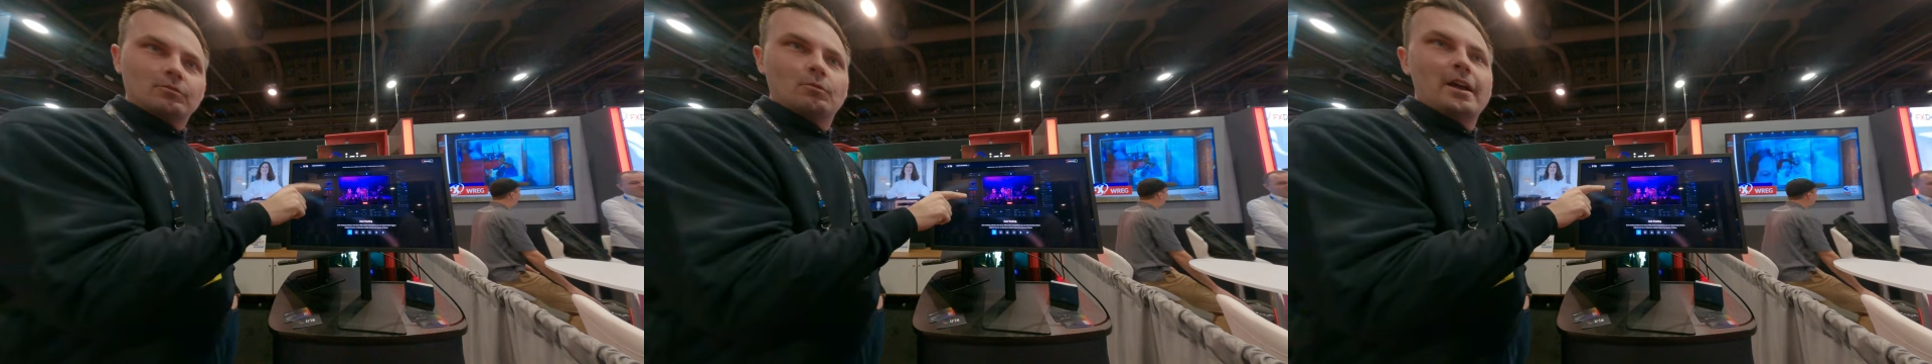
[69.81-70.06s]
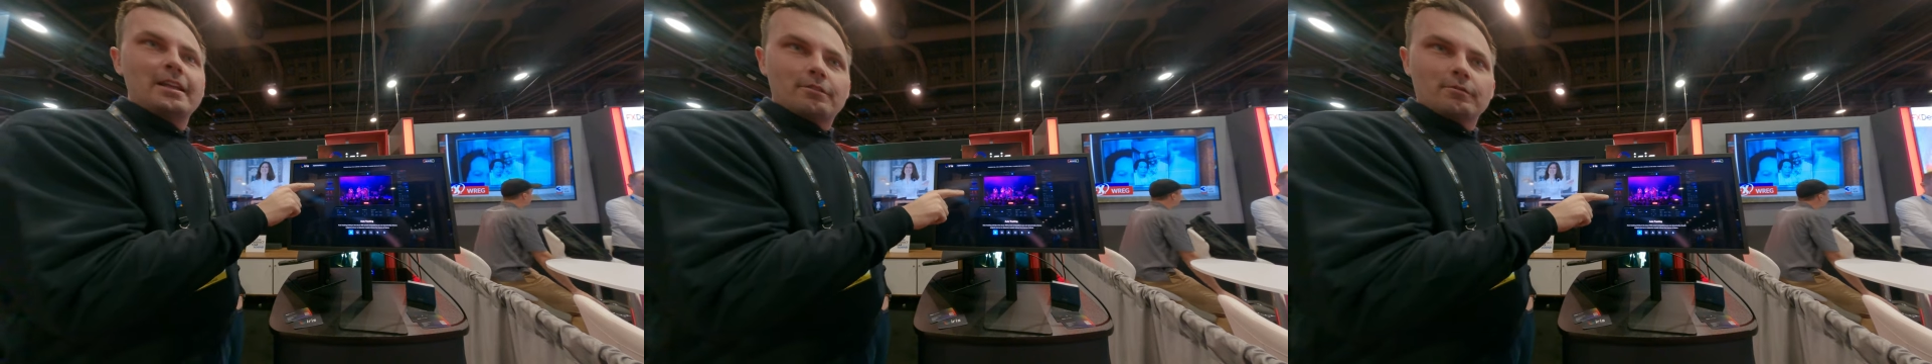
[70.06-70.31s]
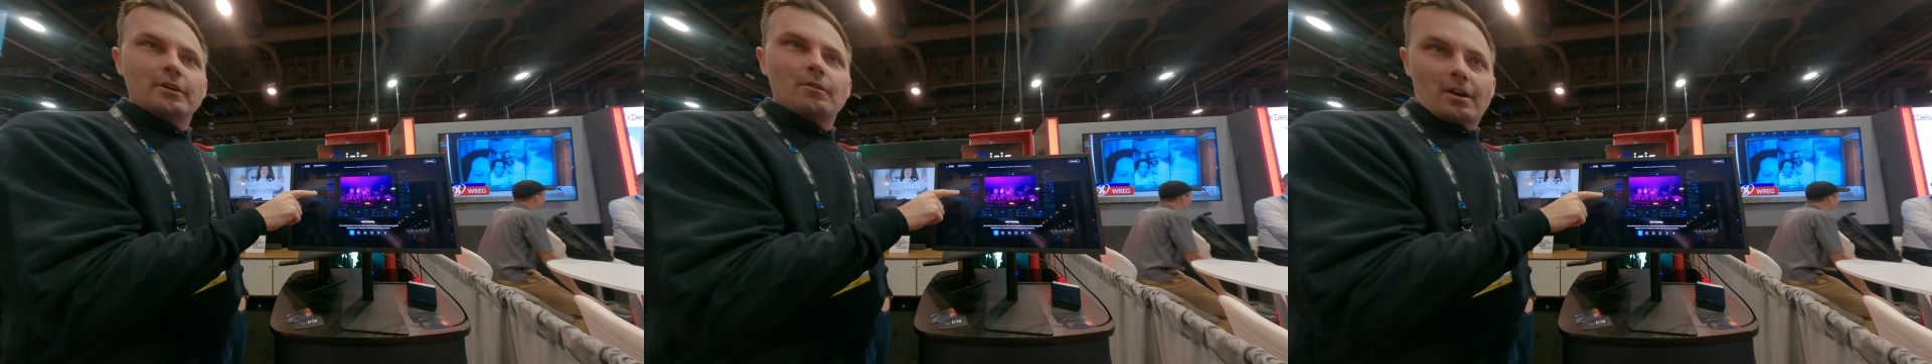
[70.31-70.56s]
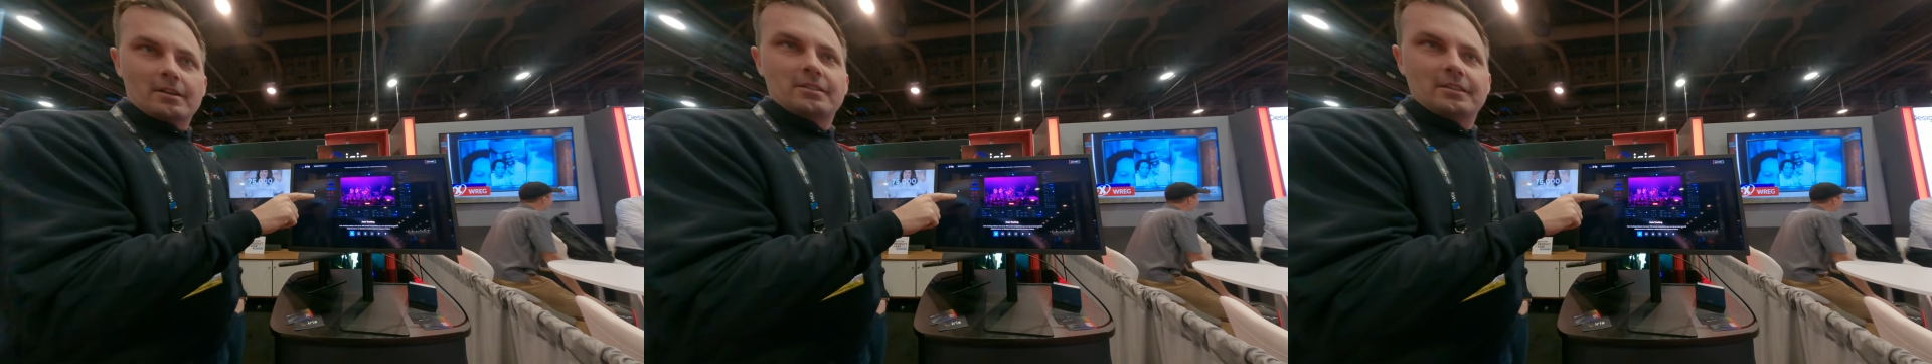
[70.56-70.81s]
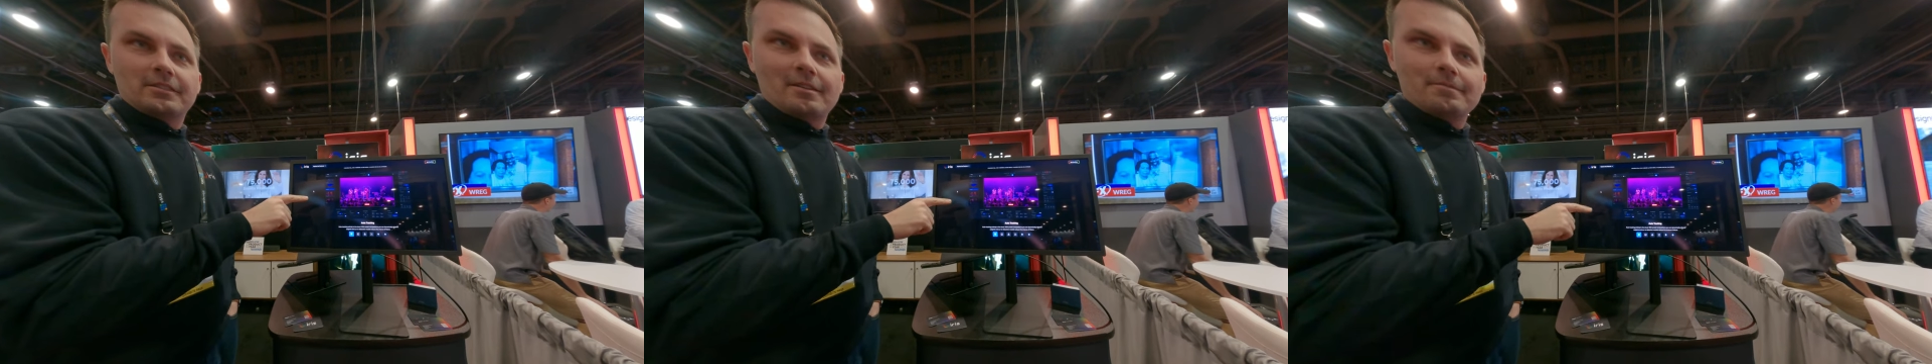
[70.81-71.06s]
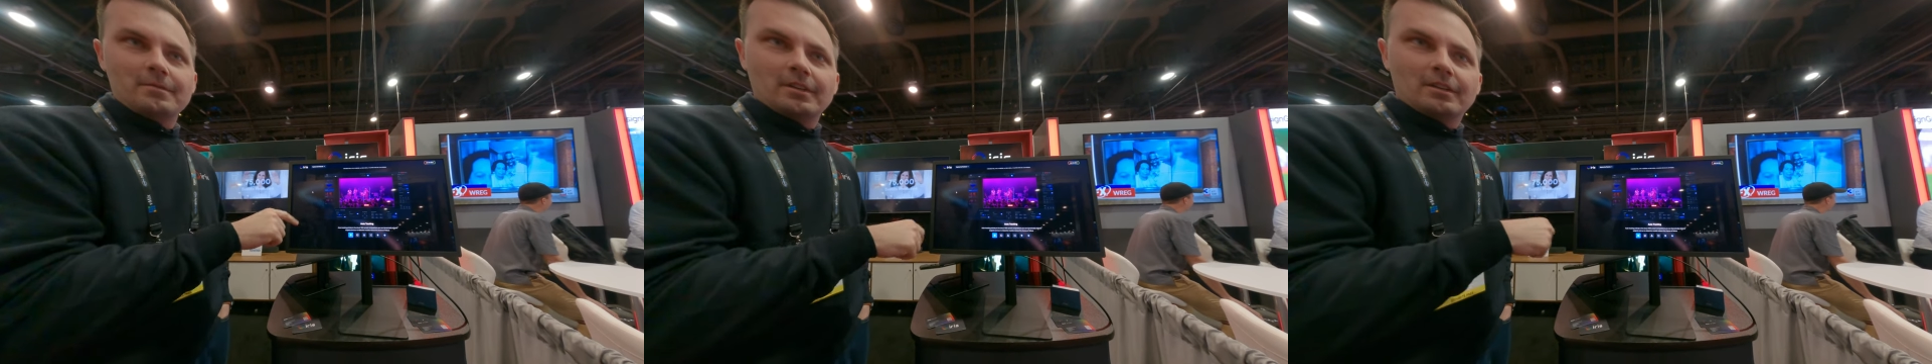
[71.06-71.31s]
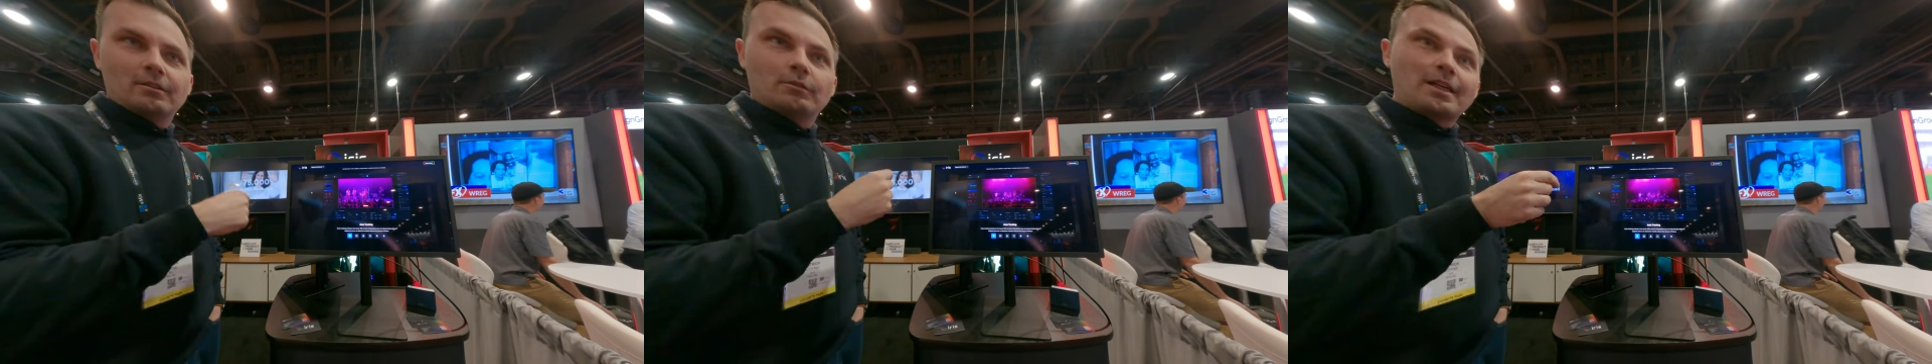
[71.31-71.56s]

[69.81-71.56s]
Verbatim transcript: right through our system oh.